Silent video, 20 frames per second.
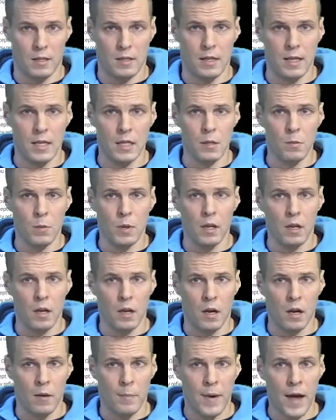This
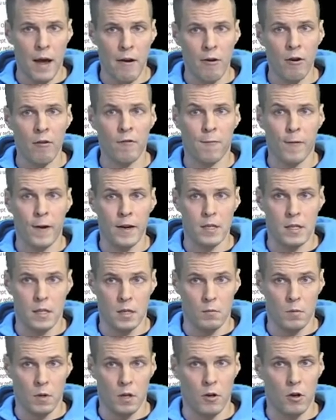will
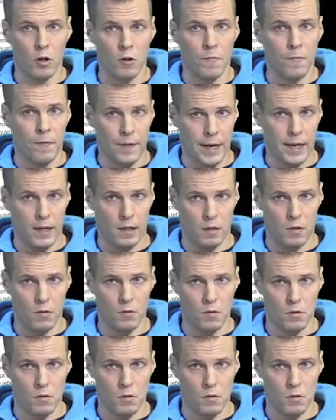paraphrasing will not fail you.